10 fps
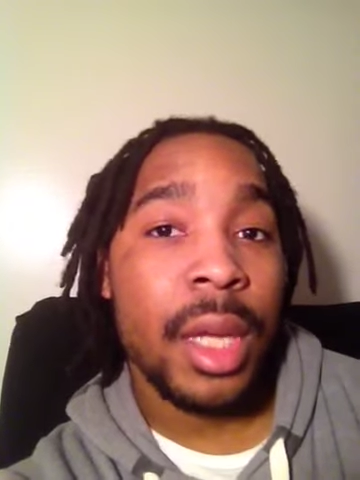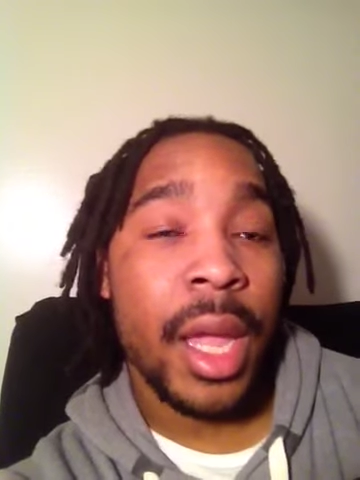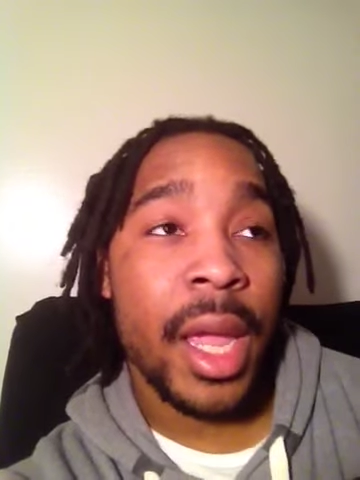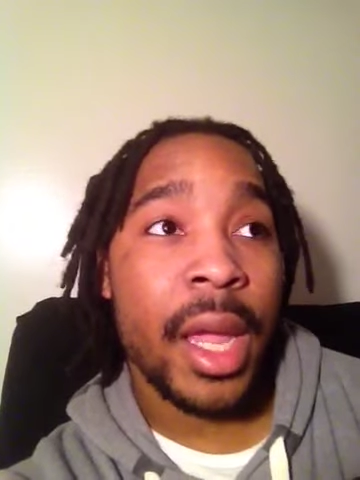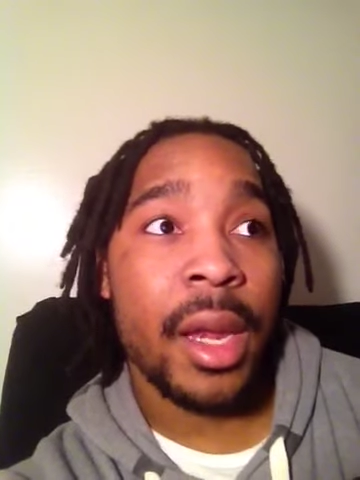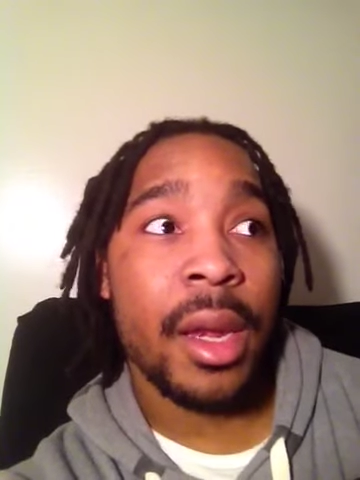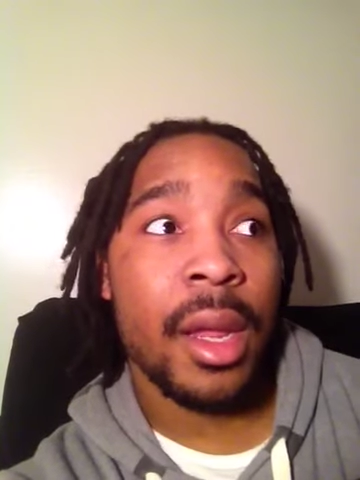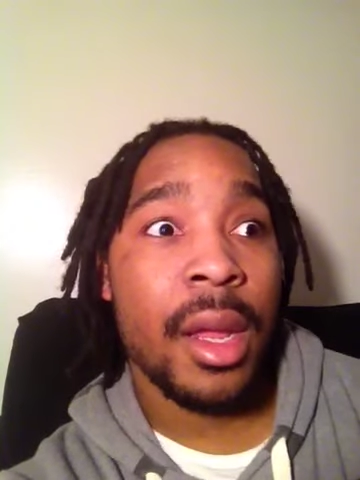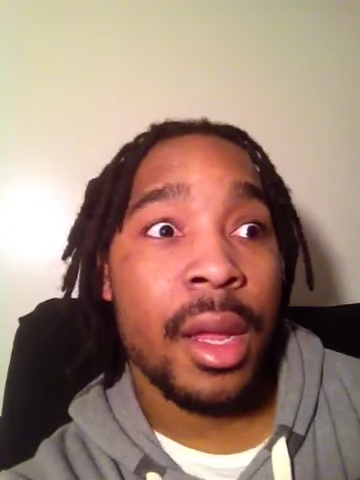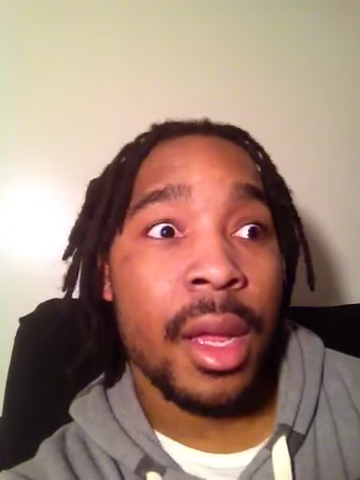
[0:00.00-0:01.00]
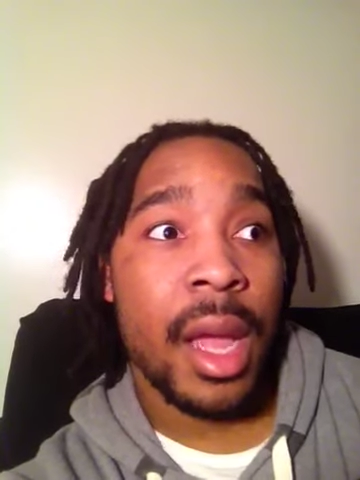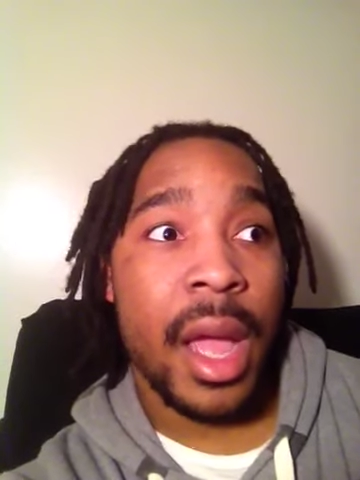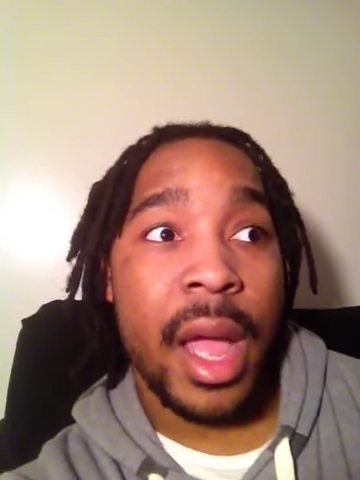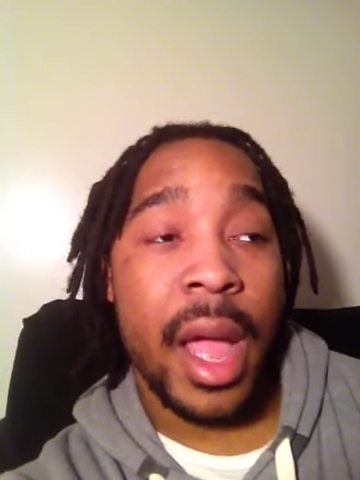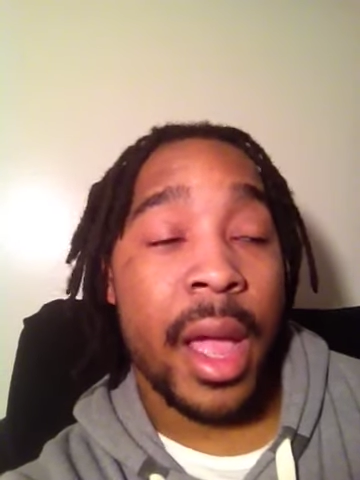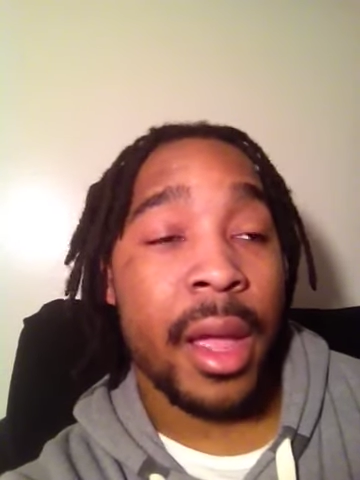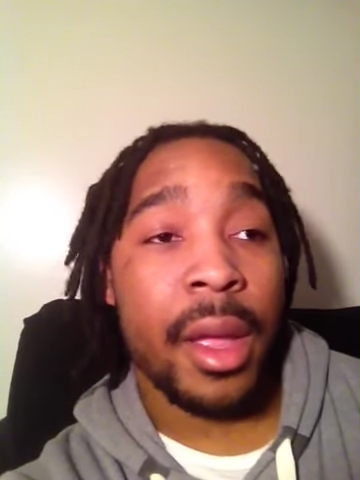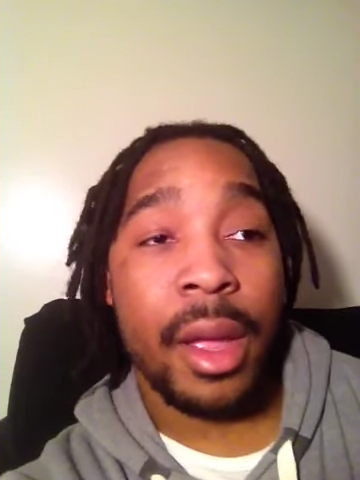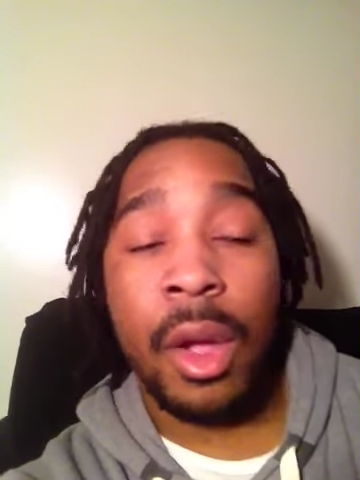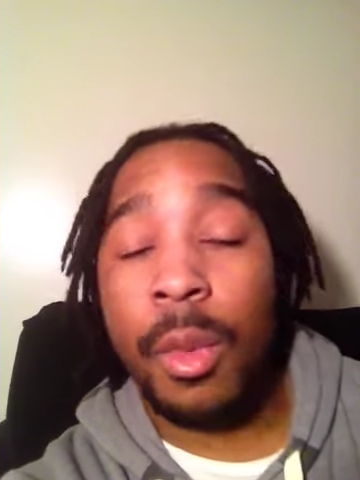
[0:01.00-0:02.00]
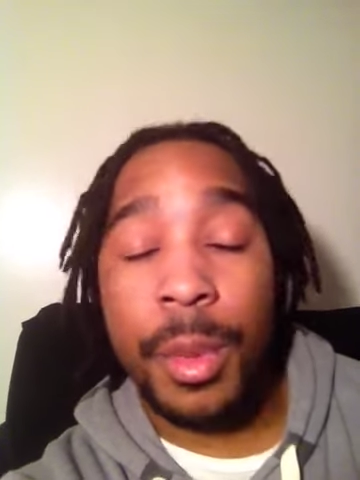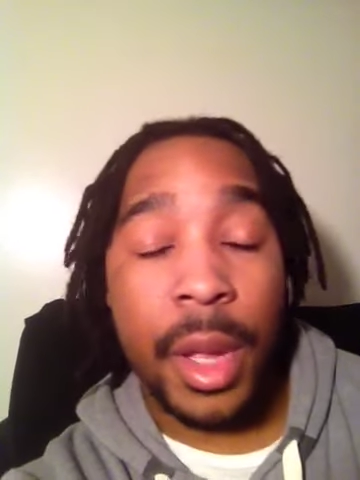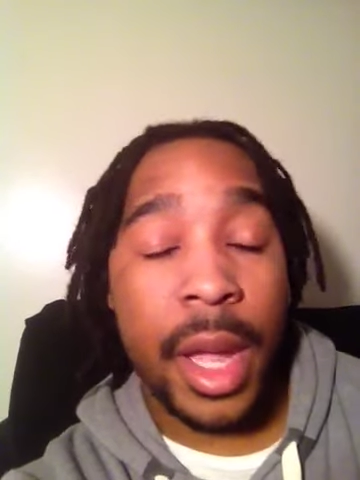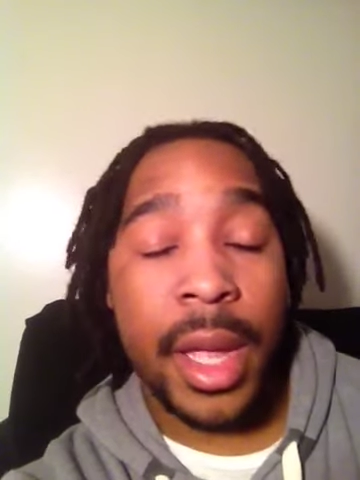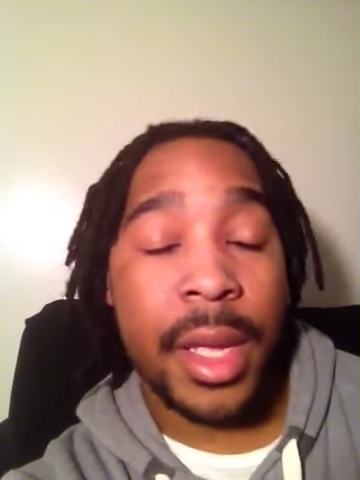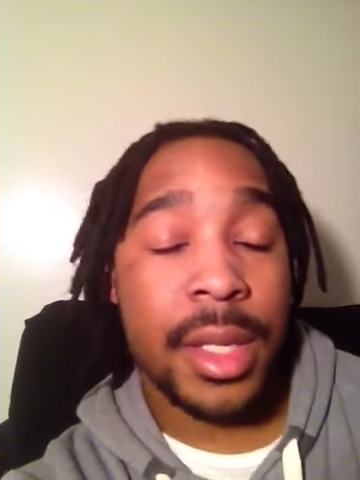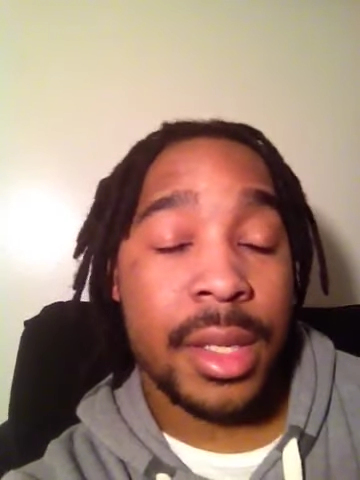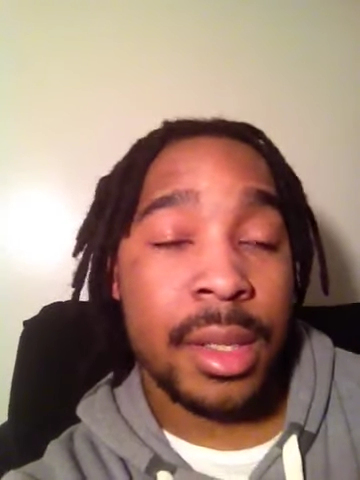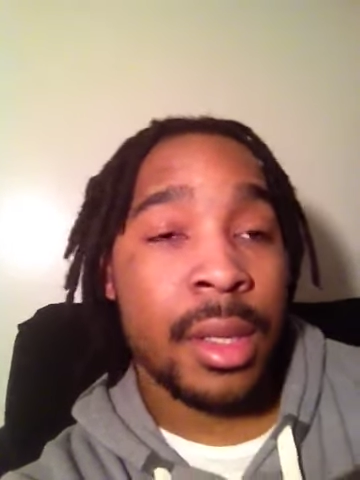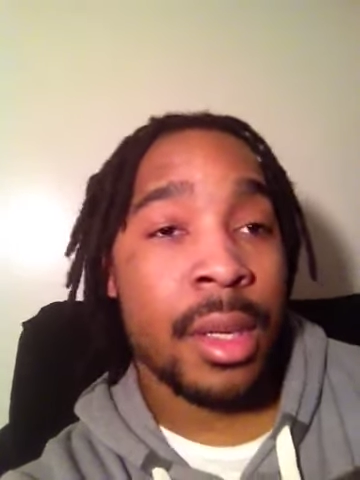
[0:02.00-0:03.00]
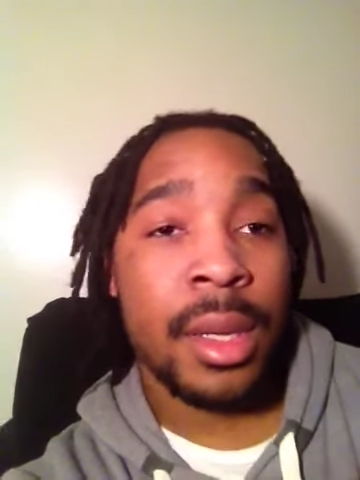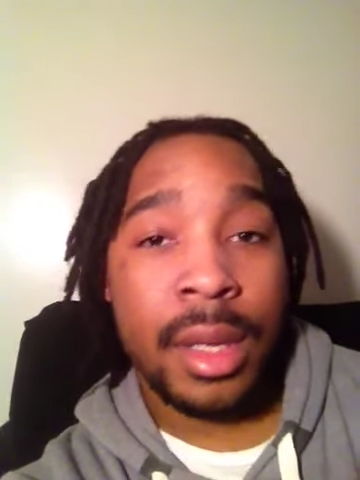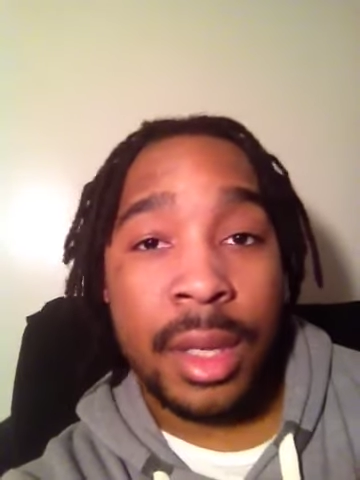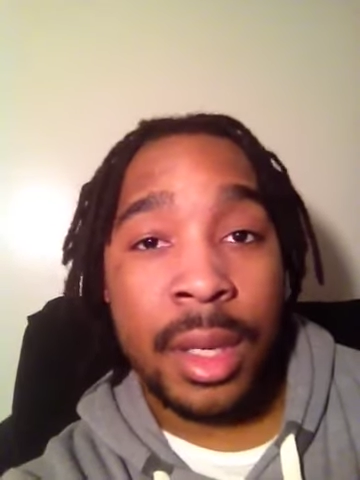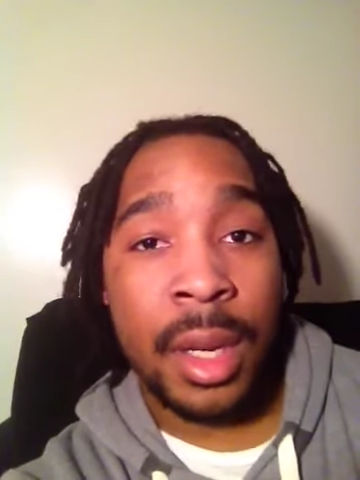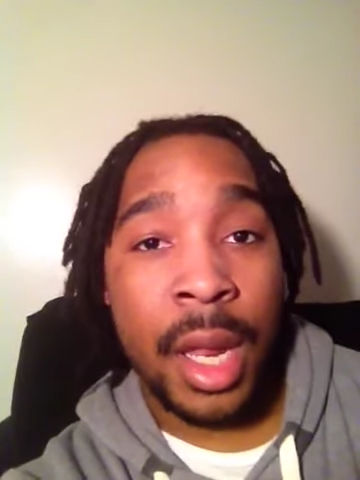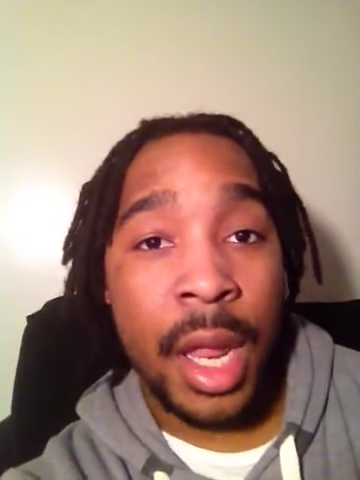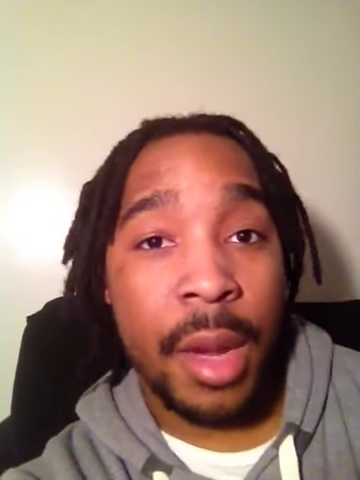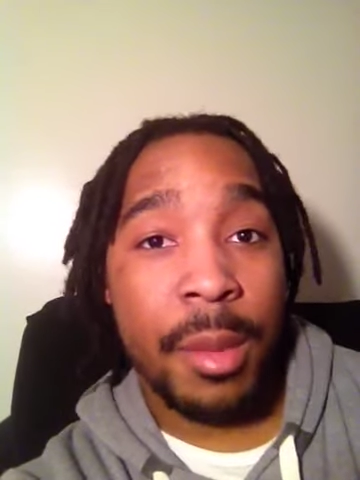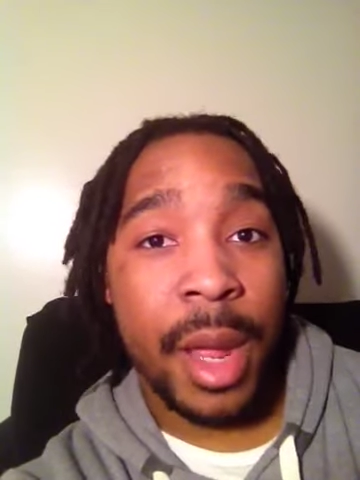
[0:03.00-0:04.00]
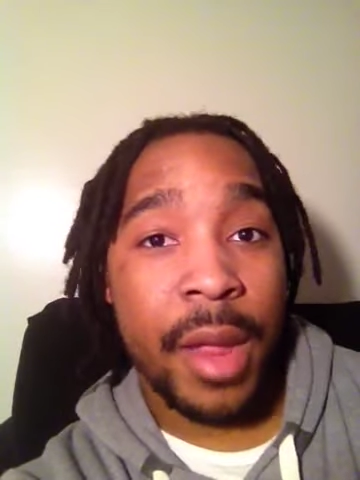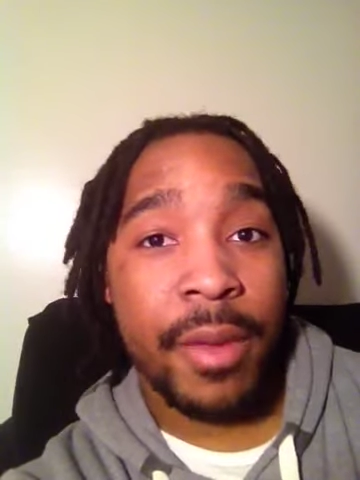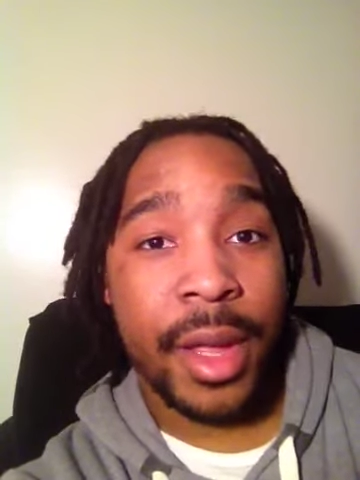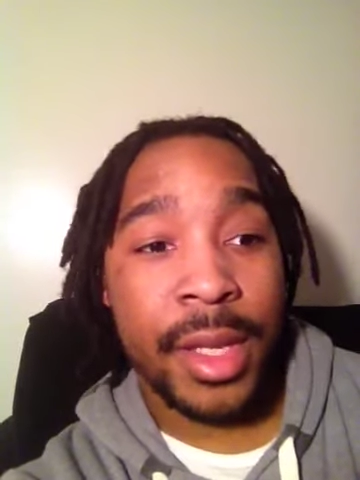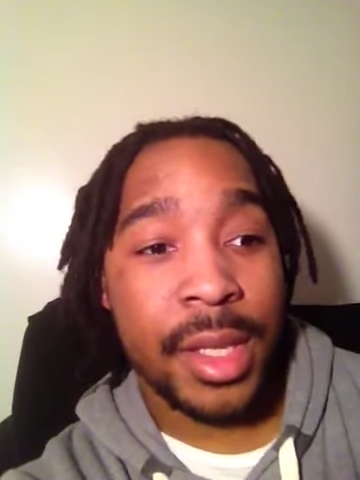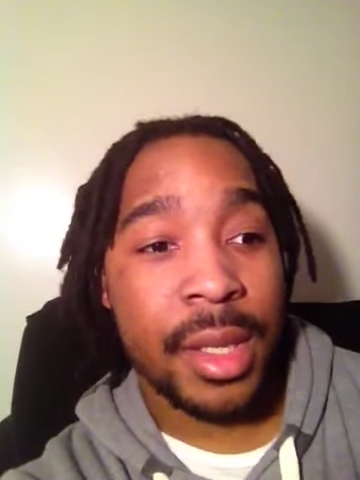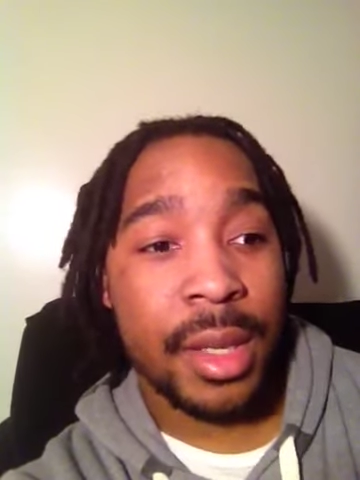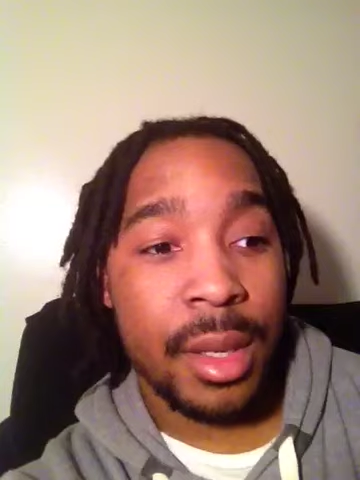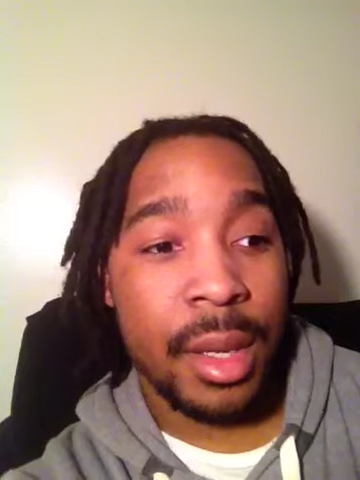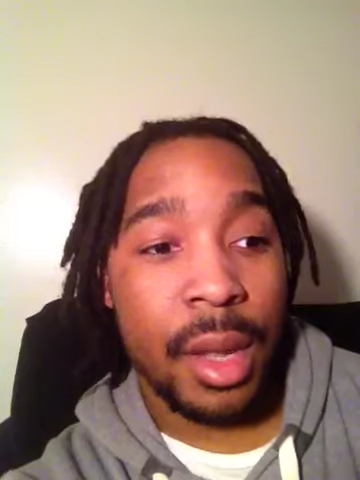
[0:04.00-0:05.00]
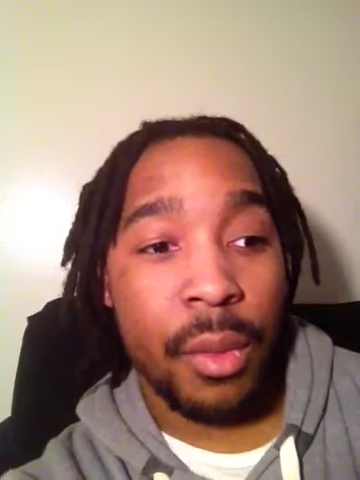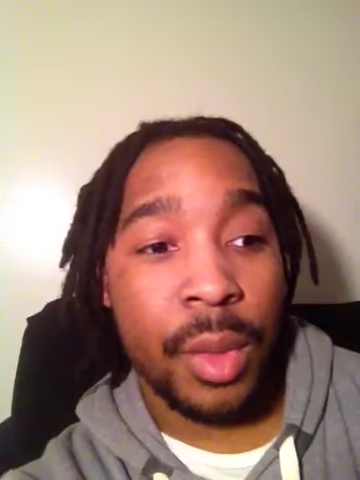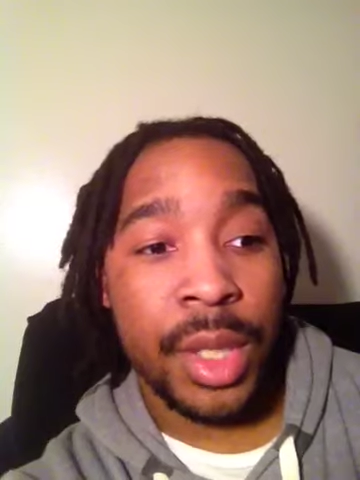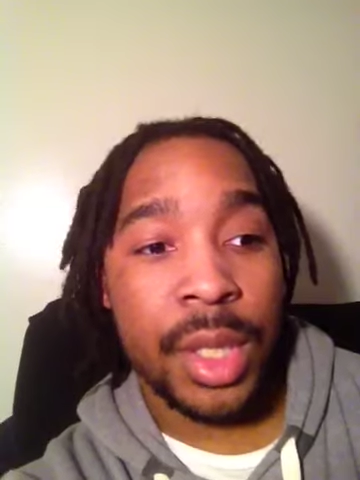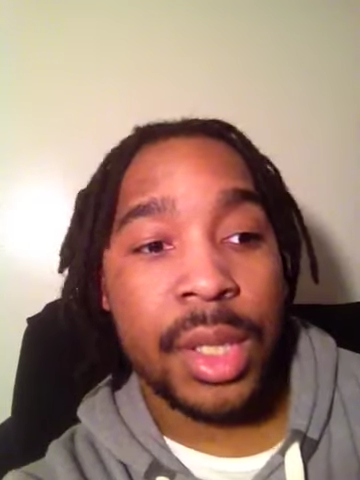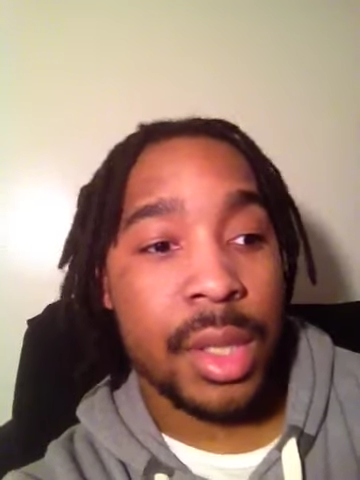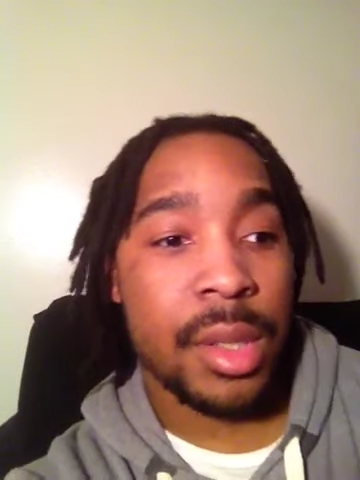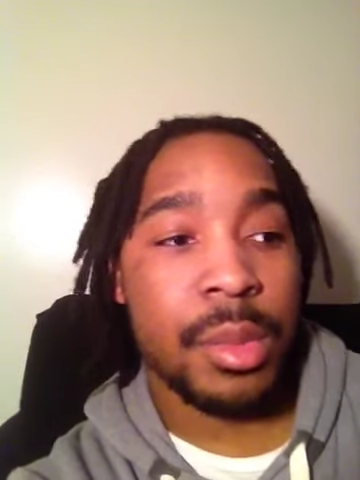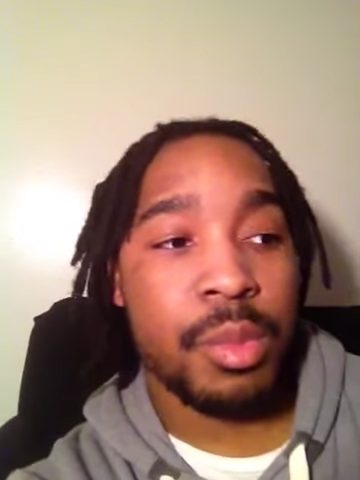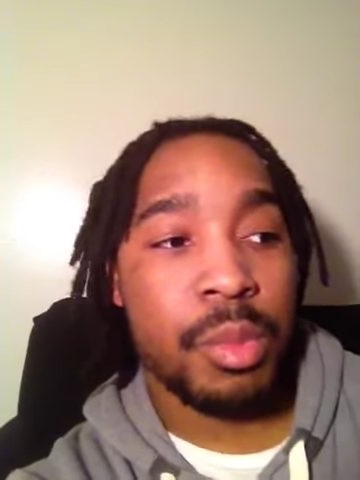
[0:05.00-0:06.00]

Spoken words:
And I hope you guys heed my advice, which is